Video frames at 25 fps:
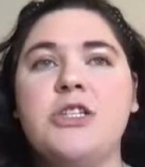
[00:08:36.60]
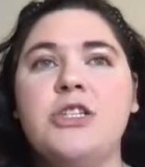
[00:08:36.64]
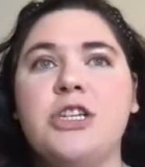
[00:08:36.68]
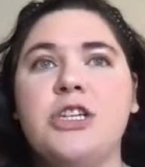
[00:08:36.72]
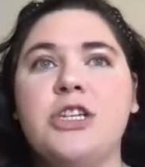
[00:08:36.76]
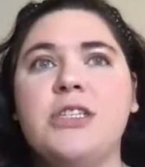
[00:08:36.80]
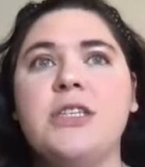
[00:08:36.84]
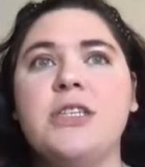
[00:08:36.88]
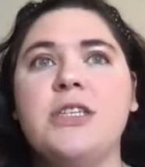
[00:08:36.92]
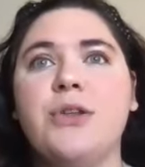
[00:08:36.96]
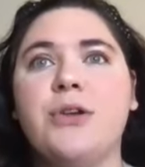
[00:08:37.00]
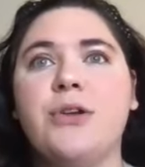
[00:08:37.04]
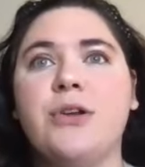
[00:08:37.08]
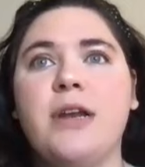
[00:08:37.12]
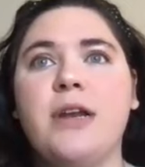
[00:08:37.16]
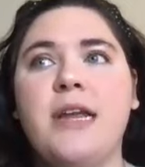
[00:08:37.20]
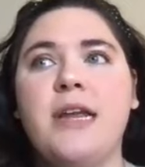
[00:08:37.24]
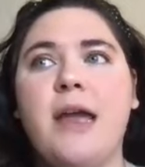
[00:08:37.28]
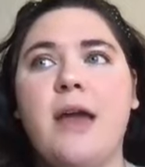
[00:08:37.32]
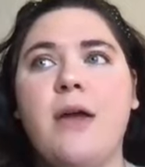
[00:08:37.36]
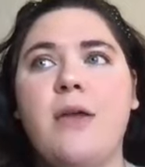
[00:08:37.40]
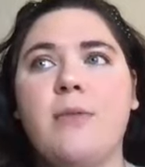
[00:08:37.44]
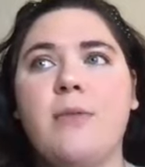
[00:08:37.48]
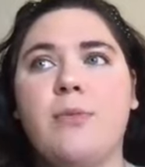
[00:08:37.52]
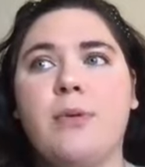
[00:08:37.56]
just
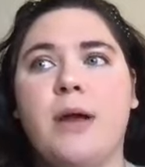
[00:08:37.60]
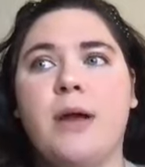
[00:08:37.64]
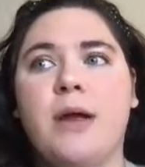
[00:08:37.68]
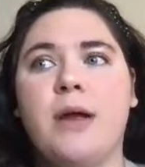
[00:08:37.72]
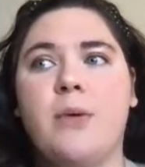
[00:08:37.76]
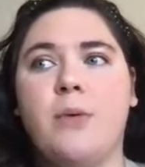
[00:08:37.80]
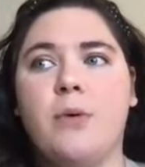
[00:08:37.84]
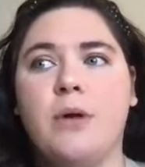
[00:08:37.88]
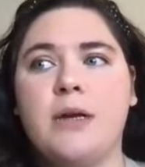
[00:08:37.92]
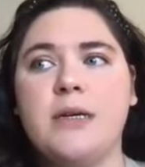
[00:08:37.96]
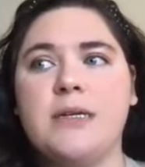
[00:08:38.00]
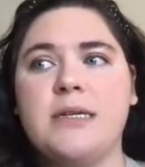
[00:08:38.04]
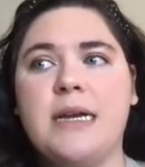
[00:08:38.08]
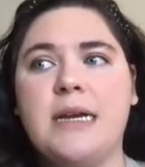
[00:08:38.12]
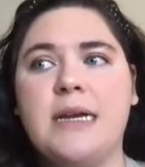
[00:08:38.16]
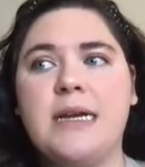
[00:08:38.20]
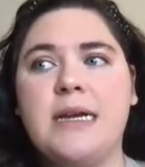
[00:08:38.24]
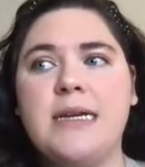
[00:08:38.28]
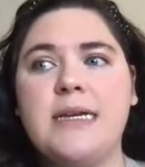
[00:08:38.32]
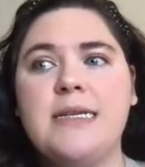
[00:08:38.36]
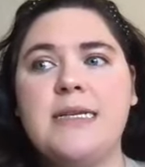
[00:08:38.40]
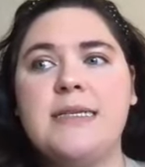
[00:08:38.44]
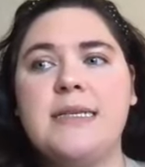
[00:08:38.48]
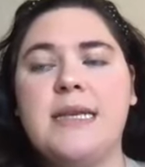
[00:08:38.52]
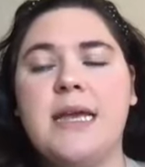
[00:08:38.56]
learning how to
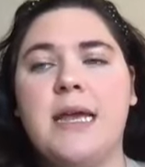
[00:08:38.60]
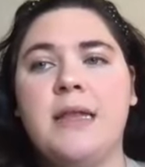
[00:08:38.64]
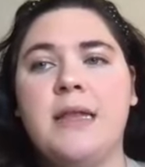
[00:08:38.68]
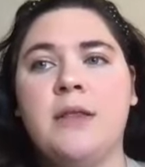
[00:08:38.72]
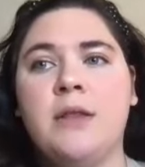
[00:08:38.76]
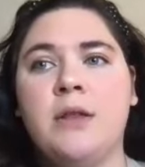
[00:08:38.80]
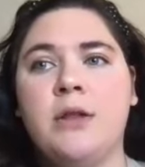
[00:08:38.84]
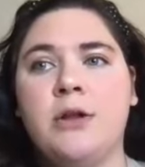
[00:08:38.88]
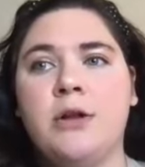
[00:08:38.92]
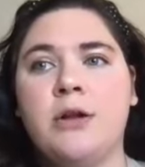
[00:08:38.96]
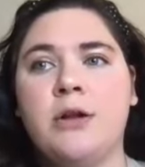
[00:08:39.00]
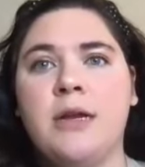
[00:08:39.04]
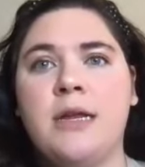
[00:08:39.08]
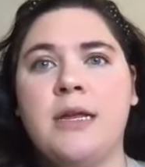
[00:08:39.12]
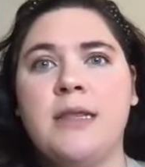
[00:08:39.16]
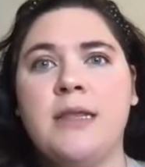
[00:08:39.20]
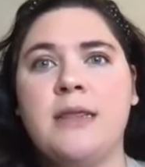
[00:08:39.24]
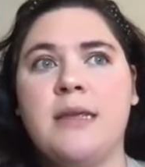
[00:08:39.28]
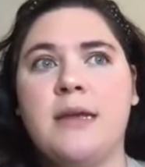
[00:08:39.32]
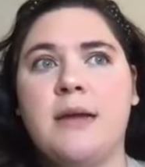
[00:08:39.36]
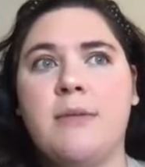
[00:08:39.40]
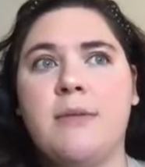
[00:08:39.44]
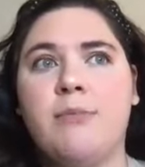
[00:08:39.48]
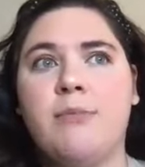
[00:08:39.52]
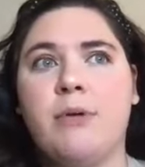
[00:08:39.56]
prioritize and learning
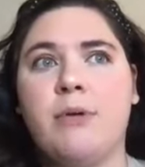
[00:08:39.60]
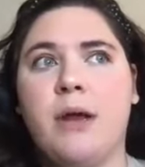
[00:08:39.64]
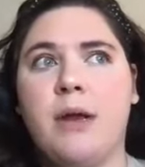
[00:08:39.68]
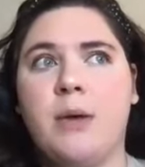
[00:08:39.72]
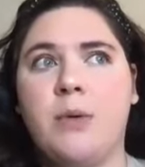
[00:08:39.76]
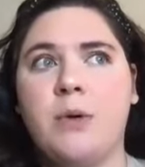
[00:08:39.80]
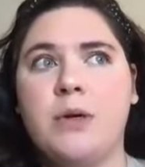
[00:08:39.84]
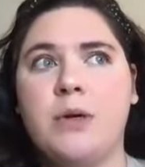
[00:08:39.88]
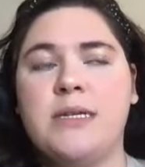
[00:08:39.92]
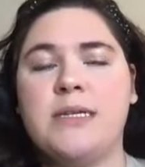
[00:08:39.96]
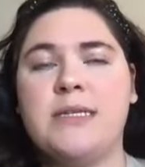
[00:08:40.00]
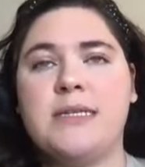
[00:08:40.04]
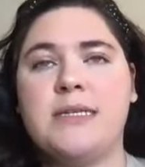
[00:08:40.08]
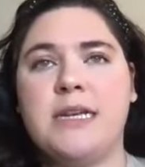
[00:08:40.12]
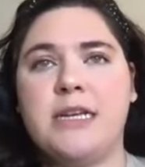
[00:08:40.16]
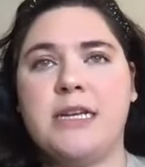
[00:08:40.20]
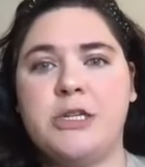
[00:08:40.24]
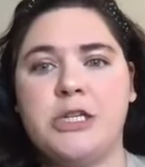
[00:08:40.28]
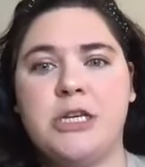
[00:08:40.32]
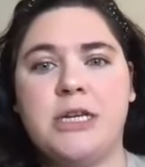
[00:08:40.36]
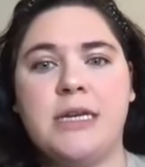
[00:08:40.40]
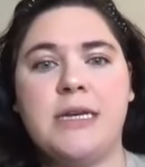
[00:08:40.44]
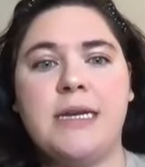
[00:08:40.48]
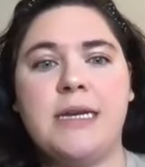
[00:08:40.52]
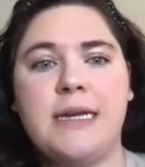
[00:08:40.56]
that
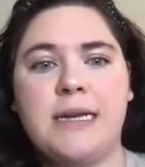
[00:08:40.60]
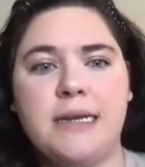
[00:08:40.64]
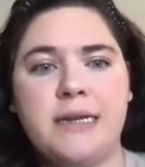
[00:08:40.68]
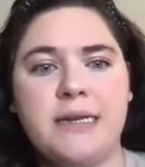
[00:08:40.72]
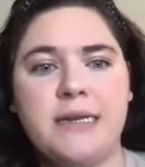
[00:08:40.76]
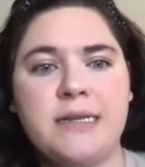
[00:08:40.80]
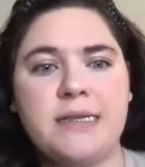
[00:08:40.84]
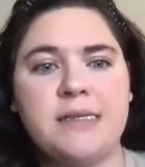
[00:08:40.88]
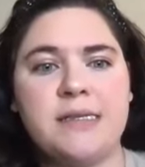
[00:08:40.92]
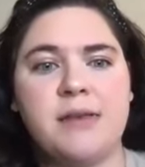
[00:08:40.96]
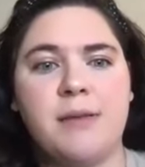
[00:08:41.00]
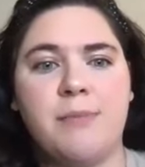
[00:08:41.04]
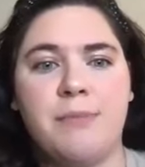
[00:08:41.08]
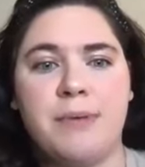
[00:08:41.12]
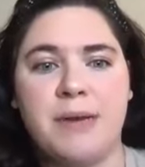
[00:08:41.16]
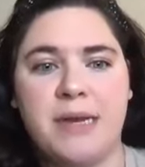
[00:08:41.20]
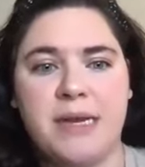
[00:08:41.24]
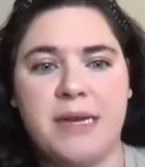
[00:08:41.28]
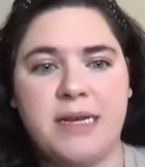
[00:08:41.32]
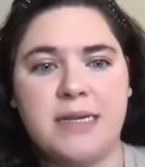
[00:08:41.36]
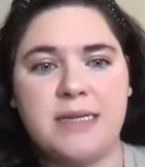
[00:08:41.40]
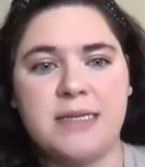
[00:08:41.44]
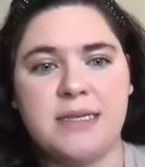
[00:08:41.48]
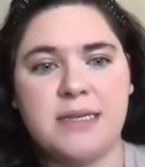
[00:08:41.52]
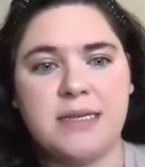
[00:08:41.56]
prioritization is a
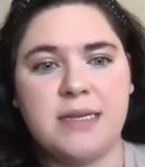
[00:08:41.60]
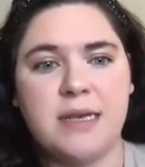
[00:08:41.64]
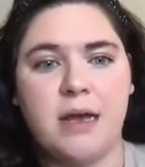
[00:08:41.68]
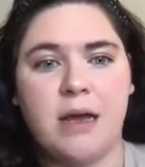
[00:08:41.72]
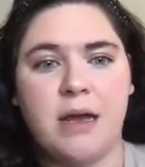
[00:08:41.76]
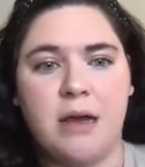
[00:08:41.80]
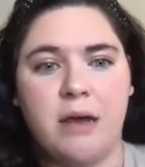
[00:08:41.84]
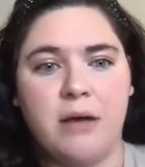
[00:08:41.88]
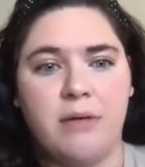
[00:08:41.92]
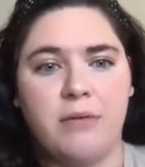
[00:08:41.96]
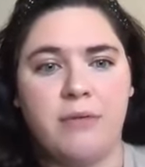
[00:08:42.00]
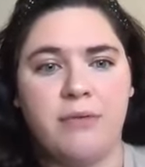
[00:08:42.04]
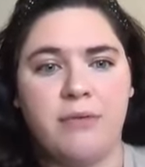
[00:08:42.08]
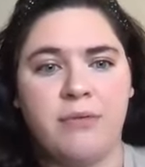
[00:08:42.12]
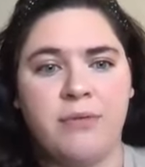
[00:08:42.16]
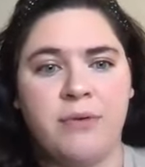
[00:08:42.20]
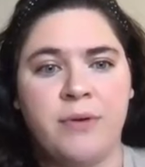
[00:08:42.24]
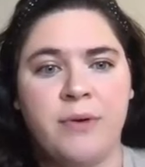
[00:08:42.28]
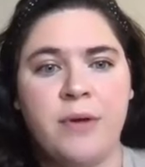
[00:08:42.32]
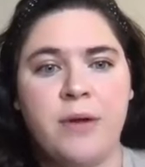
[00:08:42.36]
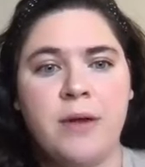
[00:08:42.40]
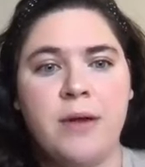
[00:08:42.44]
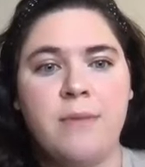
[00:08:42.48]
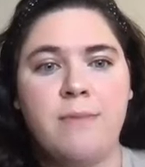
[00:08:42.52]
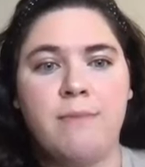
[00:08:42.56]
piece of
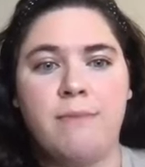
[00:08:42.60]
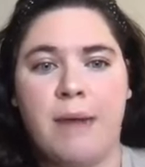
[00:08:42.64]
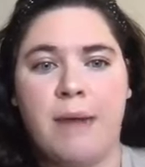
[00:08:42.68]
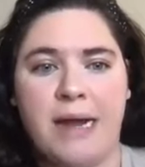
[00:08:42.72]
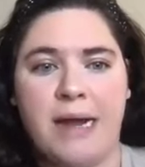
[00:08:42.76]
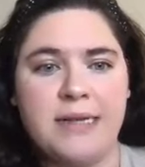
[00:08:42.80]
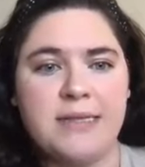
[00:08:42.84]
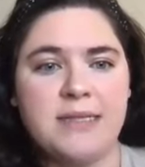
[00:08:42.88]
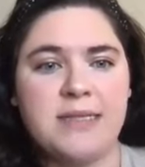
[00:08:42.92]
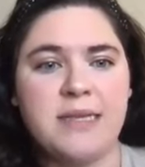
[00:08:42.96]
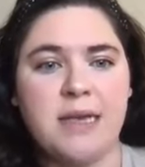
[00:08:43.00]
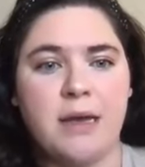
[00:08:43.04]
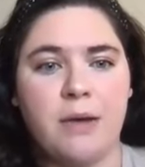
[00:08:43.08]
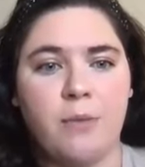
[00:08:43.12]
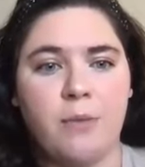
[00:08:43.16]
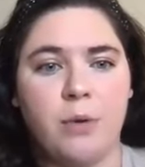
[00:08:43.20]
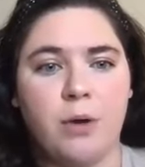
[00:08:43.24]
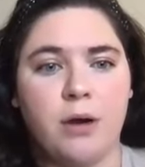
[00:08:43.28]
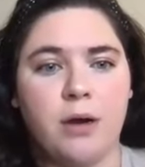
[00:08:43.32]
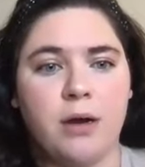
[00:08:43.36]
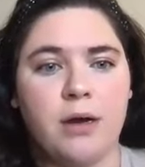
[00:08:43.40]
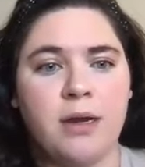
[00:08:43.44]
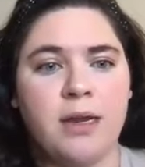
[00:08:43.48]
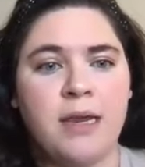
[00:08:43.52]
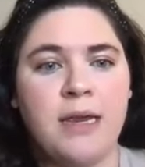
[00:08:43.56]
mindset
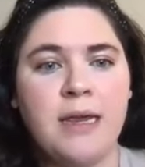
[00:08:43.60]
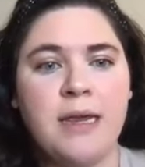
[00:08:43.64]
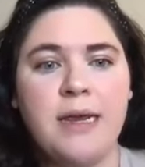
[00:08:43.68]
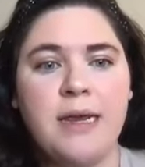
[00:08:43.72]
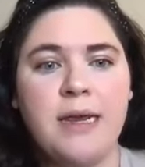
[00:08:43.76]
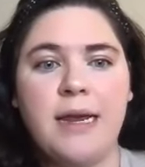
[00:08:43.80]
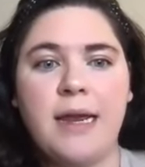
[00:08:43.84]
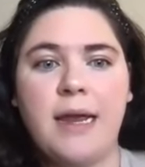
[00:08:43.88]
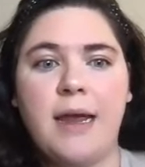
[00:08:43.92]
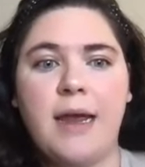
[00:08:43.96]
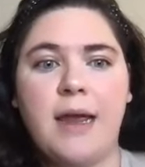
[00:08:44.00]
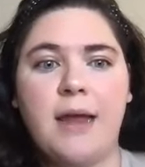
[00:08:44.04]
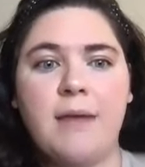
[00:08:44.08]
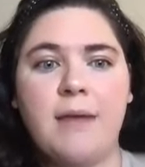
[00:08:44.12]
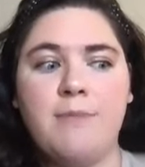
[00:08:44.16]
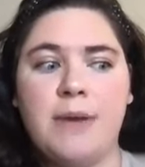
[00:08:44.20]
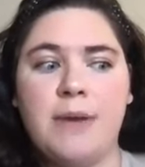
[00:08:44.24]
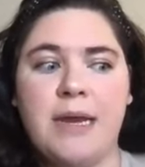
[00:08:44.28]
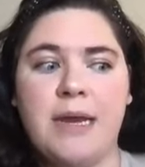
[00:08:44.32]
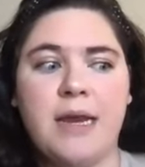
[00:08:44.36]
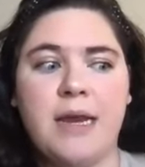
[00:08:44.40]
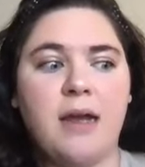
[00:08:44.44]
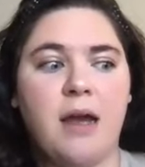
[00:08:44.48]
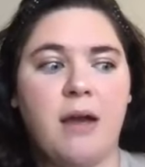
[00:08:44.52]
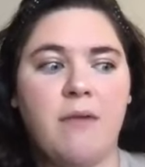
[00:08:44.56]
work. And
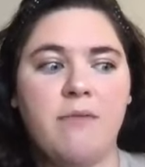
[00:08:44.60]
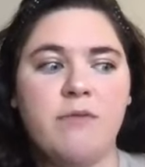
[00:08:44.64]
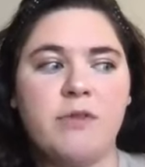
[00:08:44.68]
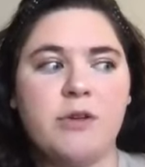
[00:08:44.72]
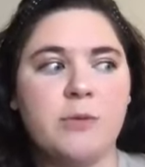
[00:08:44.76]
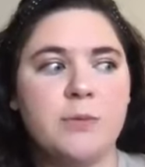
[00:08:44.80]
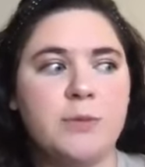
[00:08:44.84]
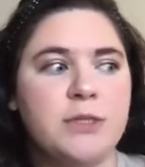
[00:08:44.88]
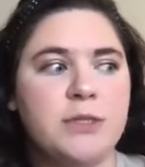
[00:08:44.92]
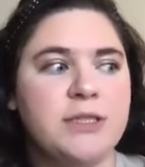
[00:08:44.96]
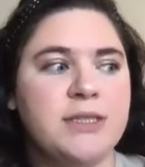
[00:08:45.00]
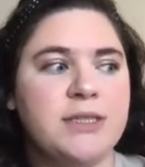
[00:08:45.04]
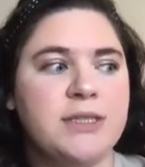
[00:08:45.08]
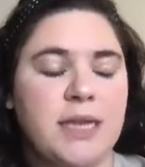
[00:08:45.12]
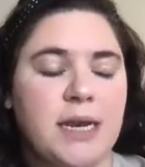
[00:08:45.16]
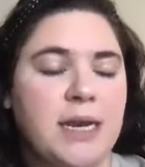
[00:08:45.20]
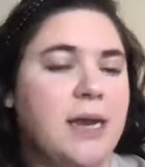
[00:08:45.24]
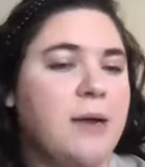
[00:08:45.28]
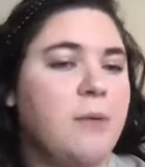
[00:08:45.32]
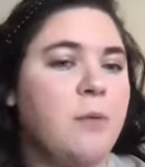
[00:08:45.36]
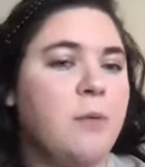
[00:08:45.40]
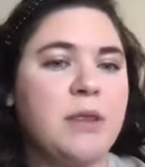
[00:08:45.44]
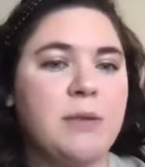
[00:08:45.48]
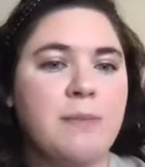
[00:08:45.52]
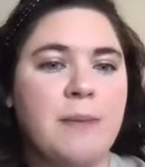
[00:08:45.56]
being comfortable
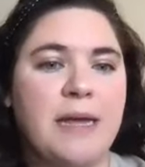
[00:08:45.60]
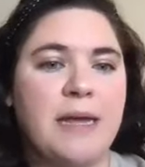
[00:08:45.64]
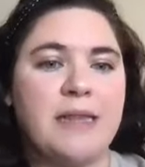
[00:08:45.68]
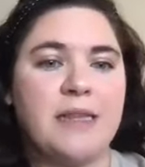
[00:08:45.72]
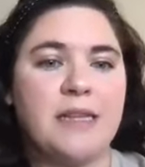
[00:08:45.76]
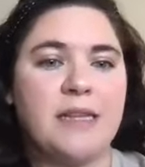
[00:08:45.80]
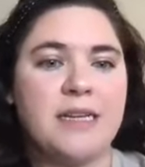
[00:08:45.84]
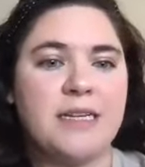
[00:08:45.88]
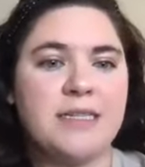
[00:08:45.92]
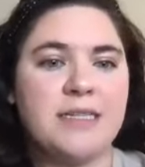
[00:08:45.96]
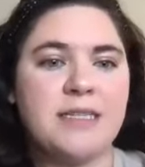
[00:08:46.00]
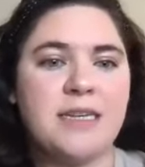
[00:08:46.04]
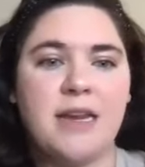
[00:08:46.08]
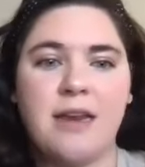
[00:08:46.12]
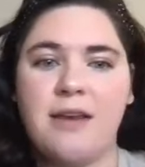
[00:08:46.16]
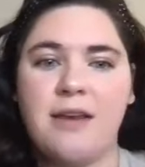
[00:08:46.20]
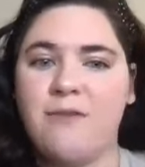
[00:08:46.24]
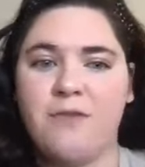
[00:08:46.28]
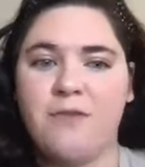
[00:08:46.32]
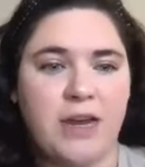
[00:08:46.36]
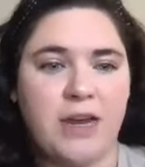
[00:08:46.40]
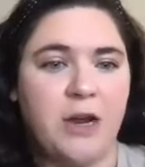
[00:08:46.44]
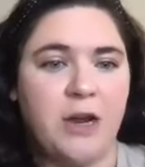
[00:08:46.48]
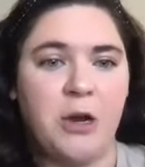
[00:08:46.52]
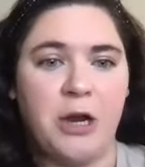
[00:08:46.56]
sitting with my list
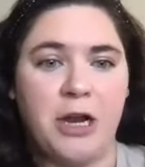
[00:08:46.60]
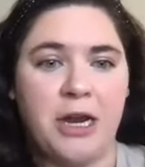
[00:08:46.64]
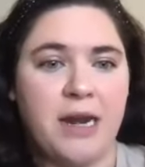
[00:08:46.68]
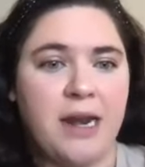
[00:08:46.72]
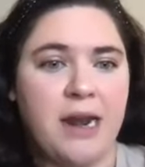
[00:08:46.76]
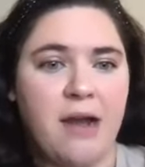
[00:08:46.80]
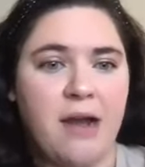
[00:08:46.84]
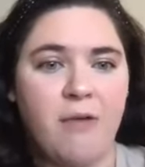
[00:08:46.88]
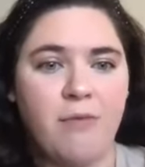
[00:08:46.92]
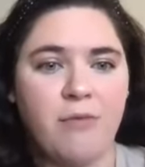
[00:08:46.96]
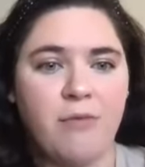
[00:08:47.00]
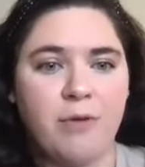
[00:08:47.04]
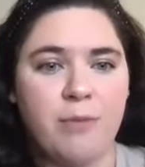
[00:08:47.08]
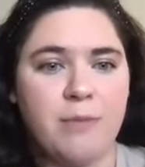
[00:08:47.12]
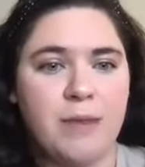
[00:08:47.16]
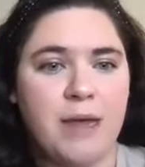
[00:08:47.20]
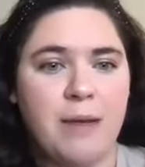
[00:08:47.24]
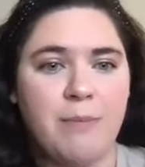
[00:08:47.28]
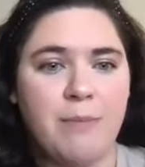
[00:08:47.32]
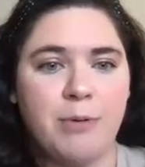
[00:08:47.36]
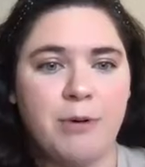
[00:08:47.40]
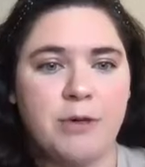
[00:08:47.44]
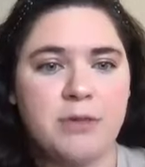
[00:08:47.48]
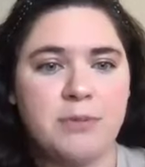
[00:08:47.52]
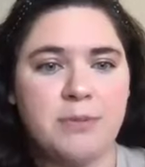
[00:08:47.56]
and figuring it out from
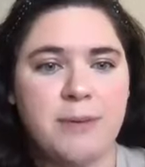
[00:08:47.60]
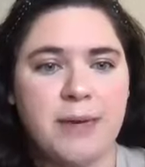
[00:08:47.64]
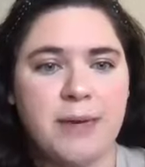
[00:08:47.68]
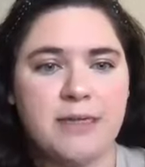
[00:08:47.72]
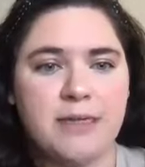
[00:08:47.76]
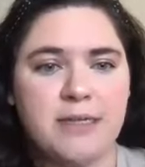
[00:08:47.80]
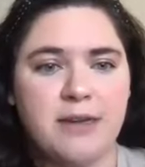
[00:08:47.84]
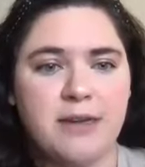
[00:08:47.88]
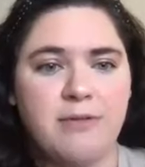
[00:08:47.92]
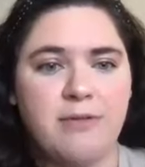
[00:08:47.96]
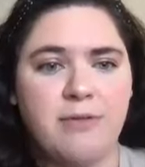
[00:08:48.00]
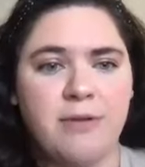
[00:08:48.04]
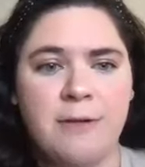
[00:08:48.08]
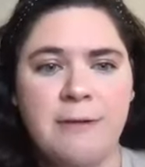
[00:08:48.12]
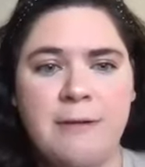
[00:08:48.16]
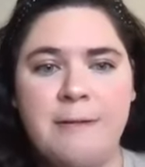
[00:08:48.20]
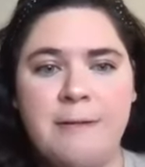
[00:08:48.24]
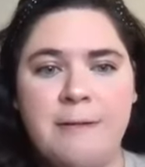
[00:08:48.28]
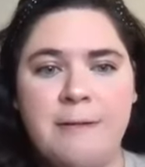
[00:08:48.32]
that perspective.